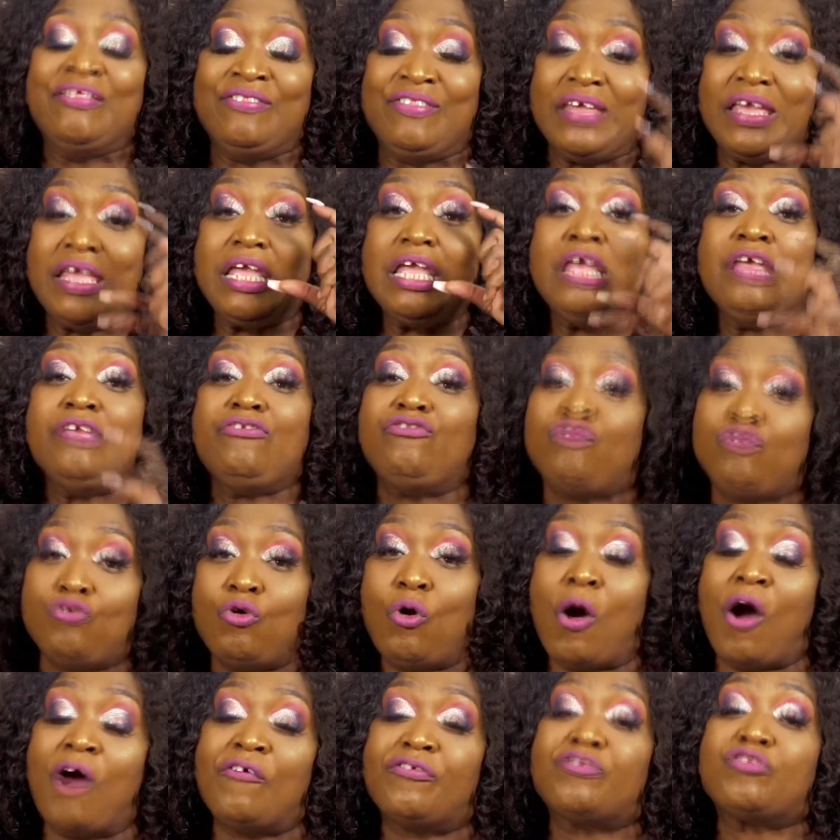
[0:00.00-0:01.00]
the
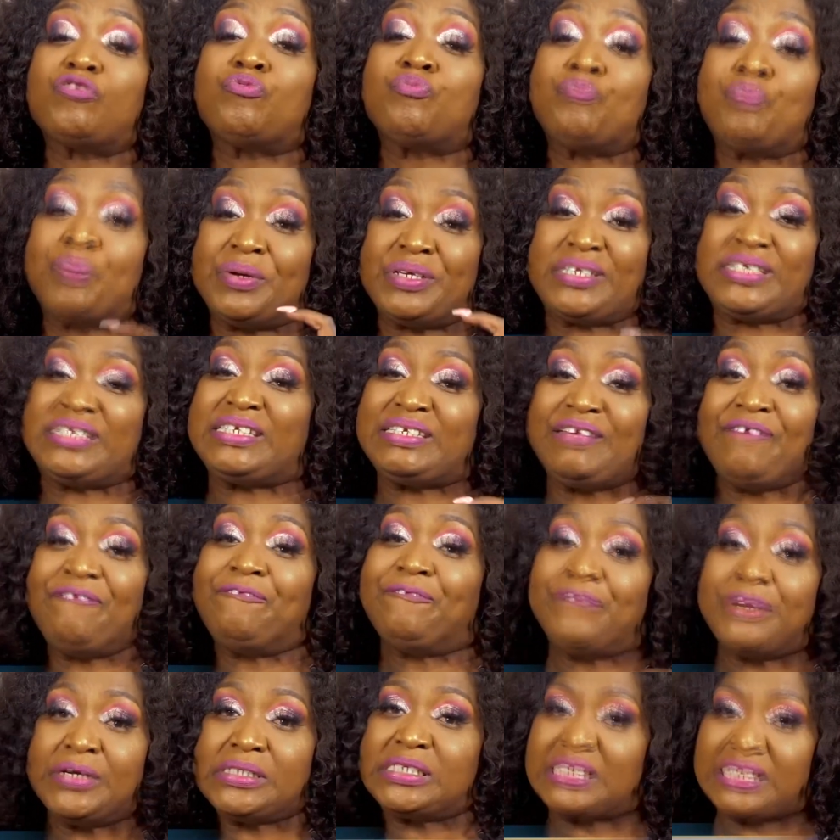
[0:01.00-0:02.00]
issue of
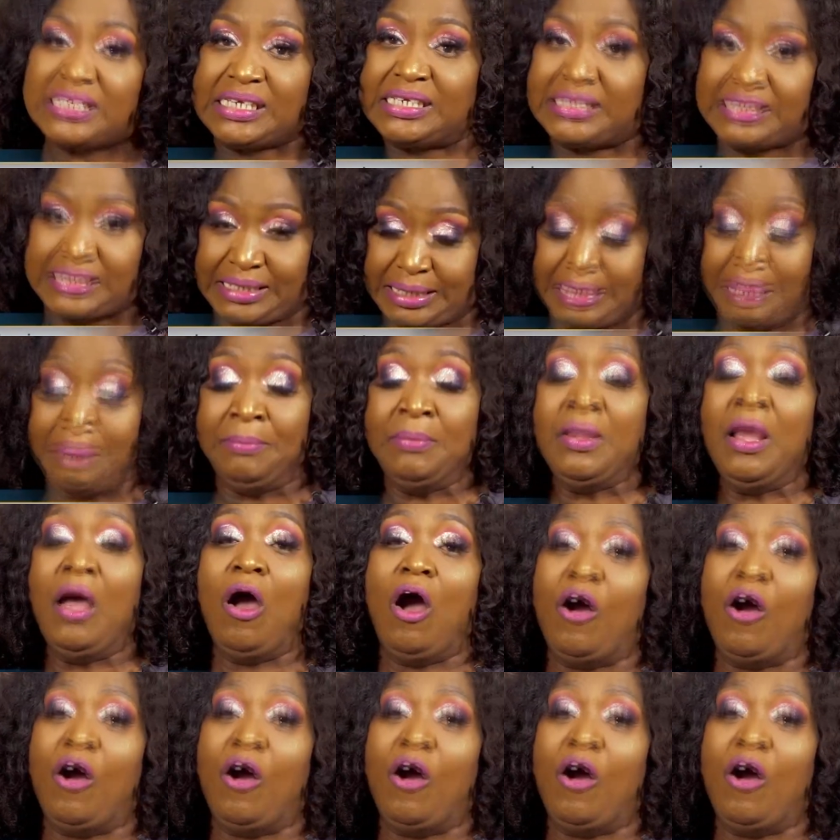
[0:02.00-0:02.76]
specificity